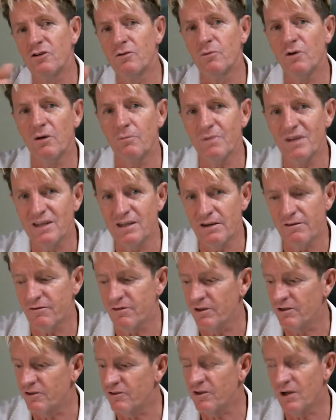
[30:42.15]
You might be
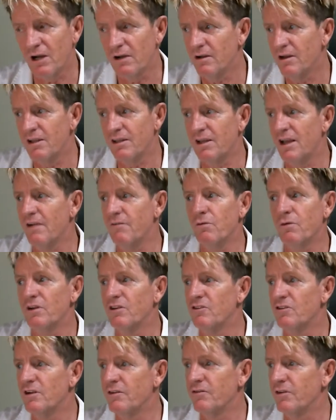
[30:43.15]
different. So
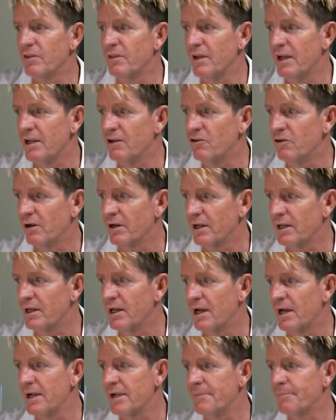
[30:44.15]
everyone's different there, Donna
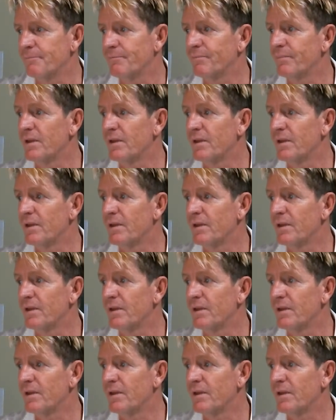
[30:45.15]
K.